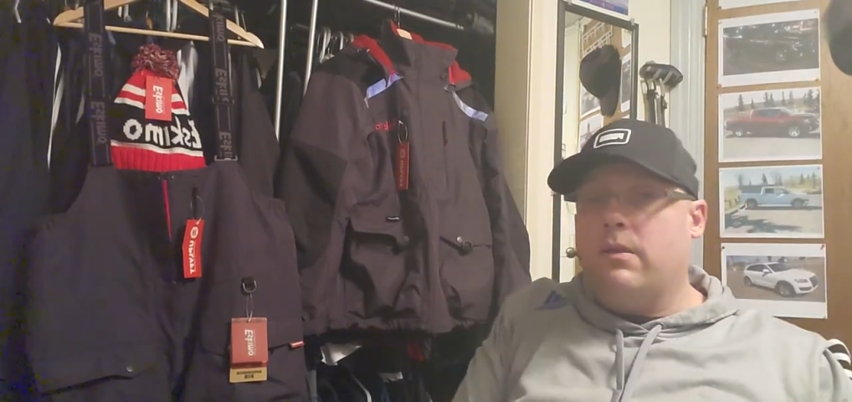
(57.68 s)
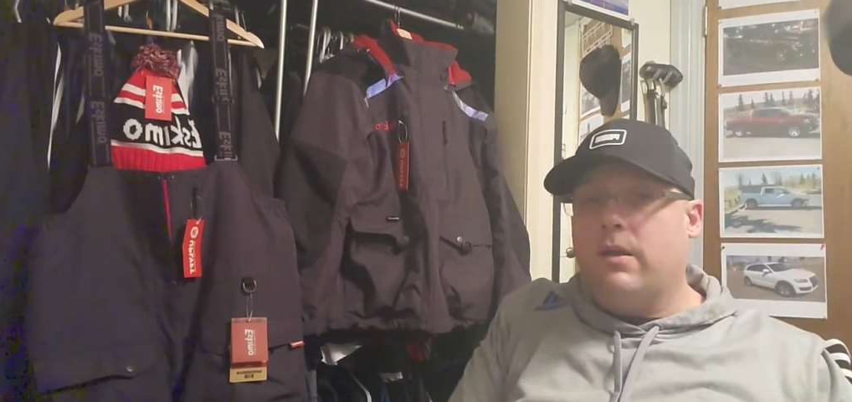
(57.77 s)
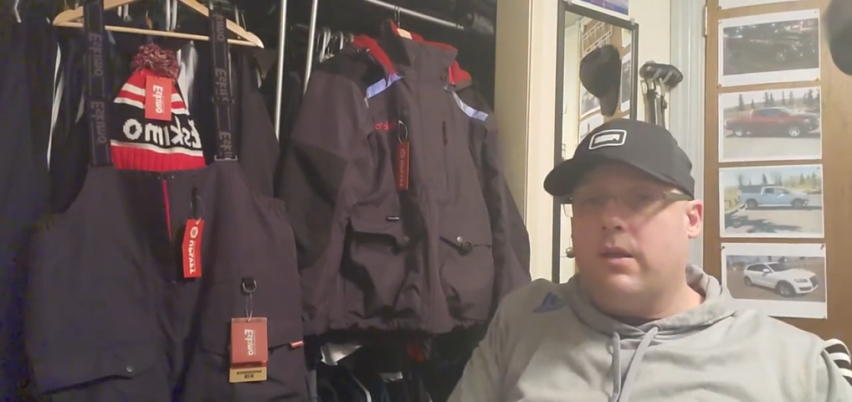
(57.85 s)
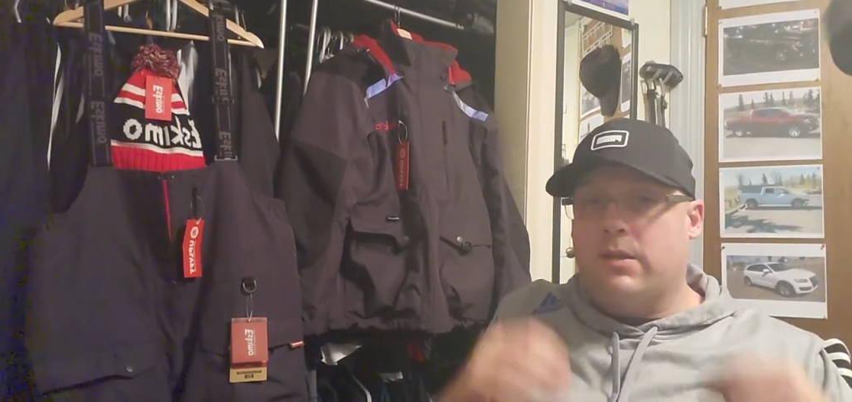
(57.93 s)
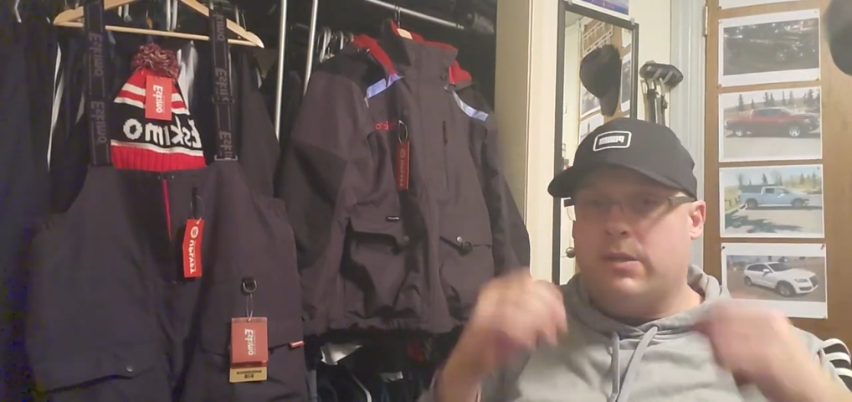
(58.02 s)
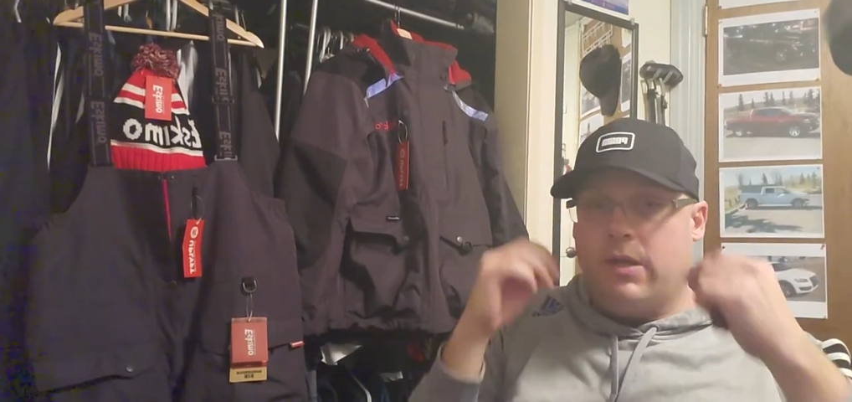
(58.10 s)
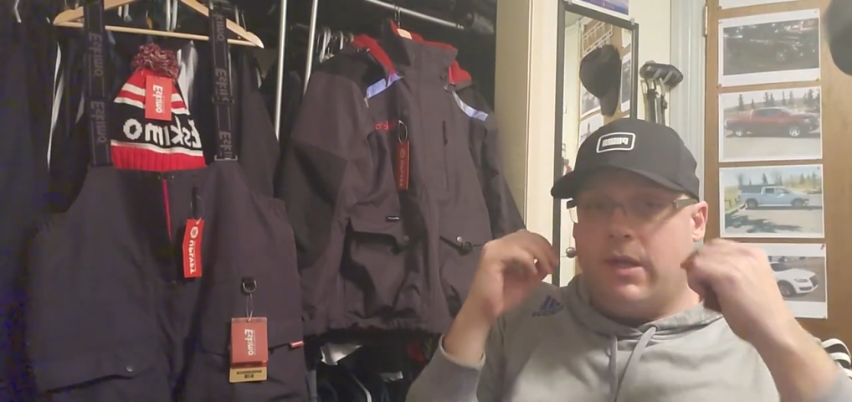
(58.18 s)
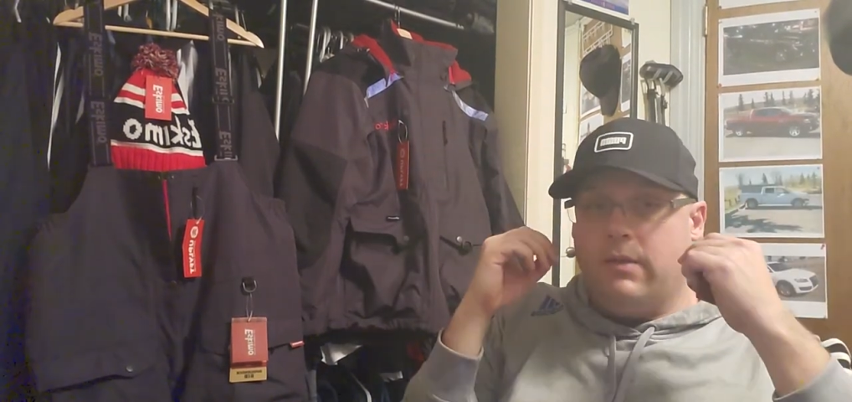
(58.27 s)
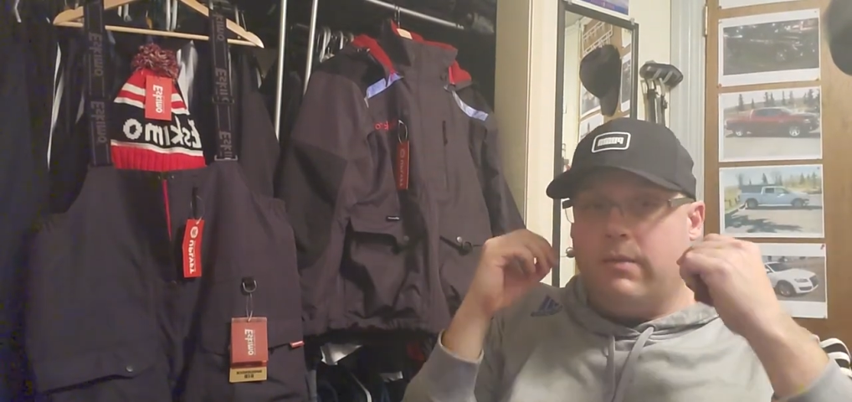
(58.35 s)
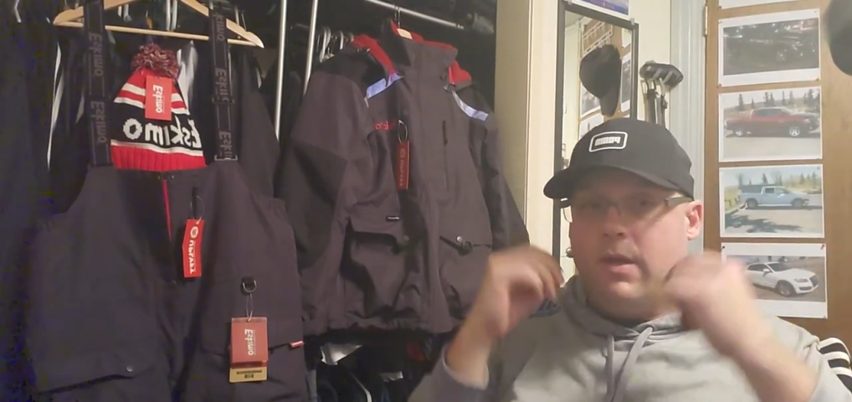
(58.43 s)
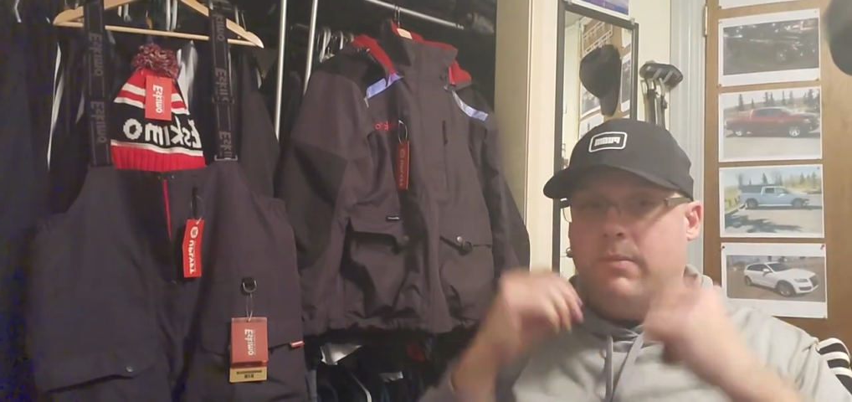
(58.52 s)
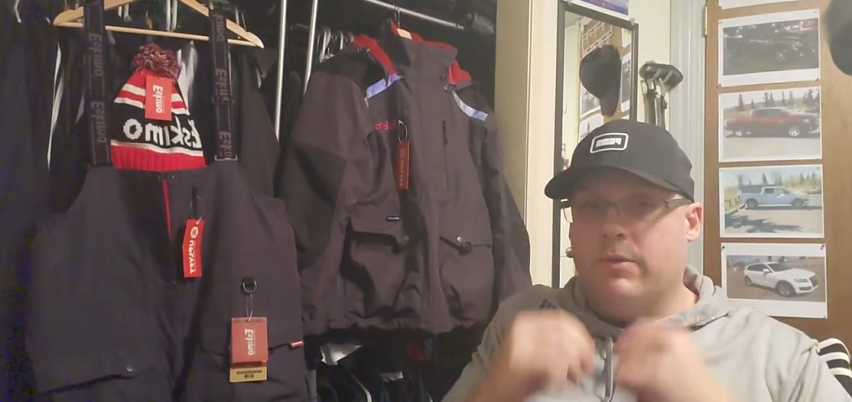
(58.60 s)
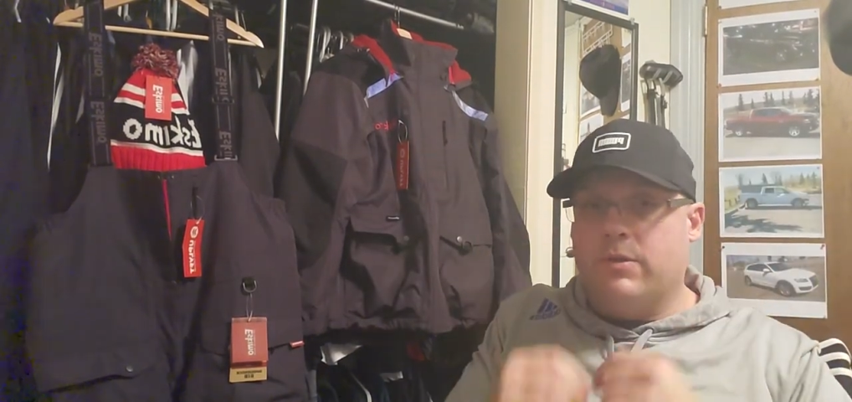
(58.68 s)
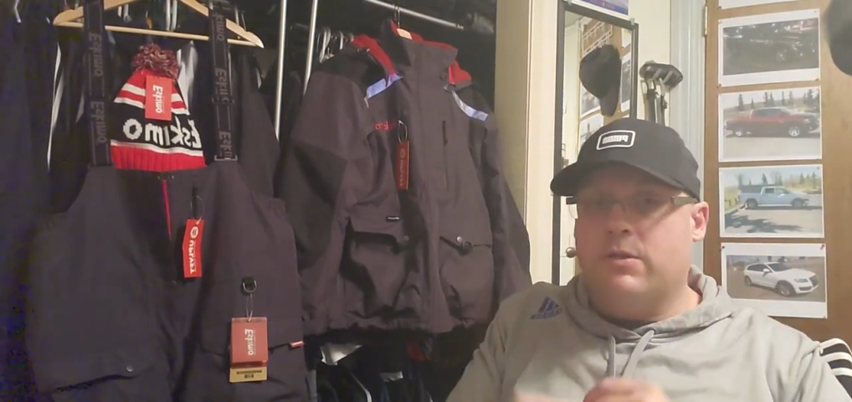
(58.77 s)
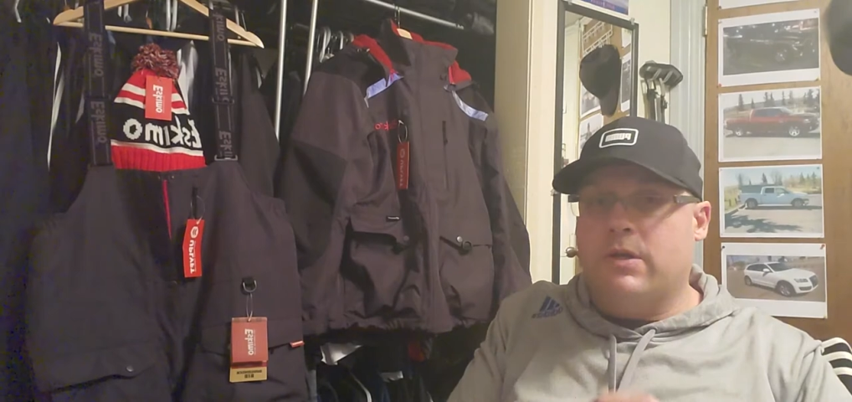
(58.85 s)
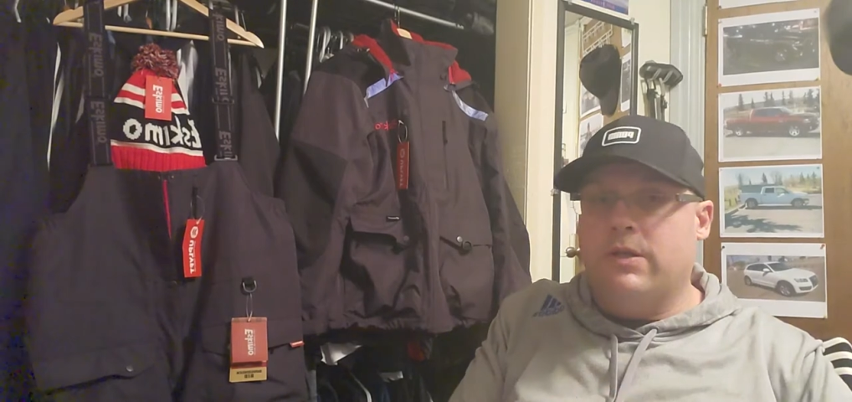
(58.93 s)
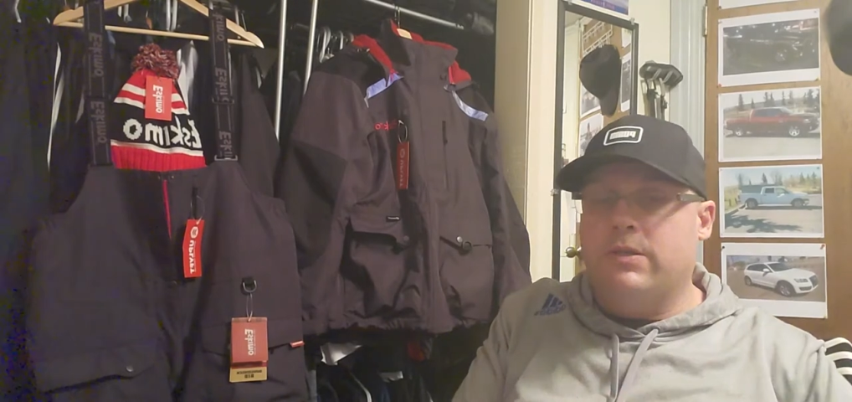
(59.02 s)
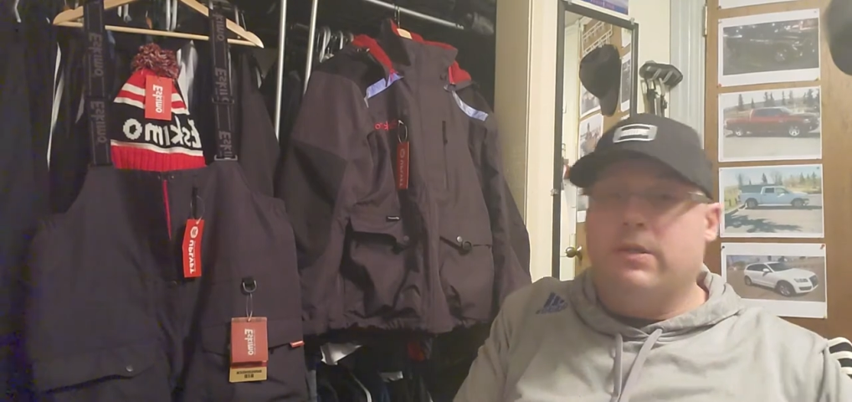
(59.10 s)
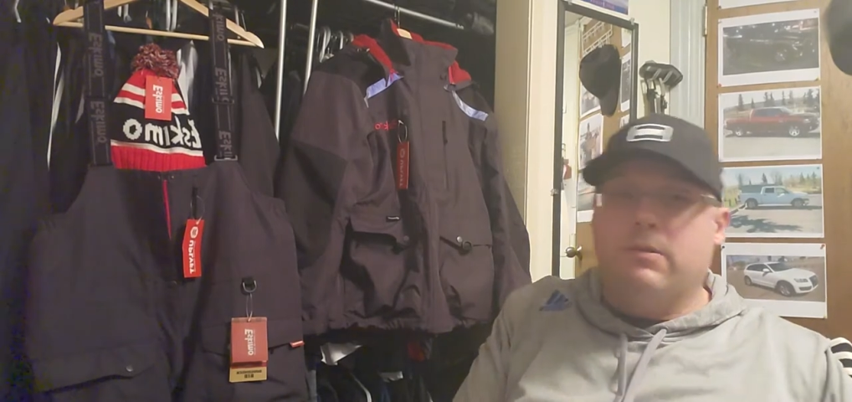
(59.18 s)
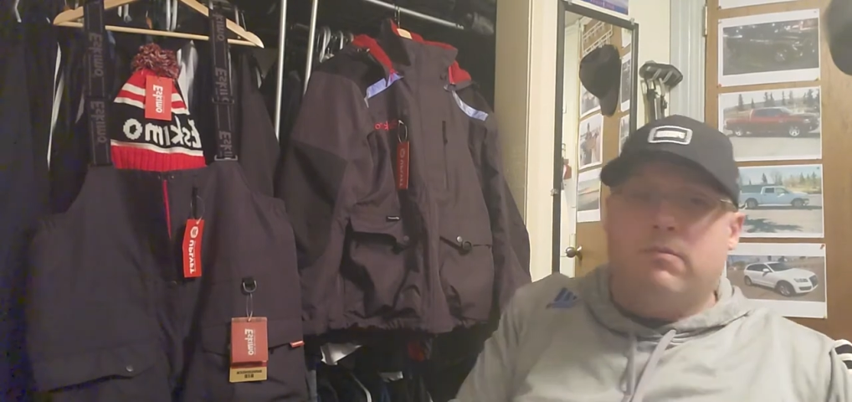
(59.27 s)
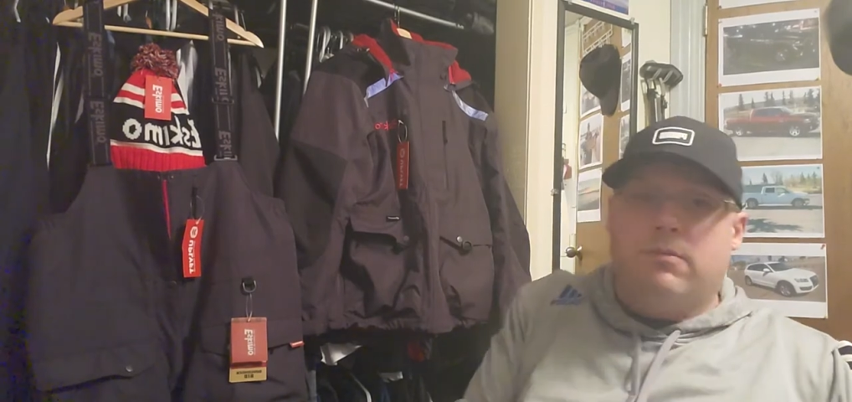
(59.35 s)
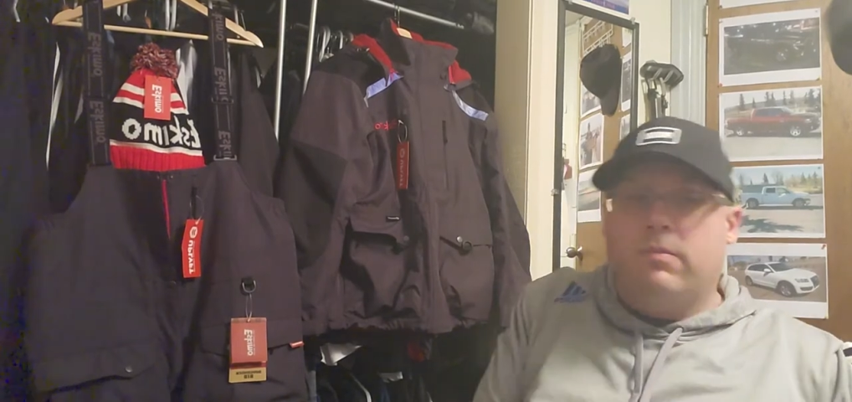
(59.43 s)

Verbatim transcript: that actually have a couple strings that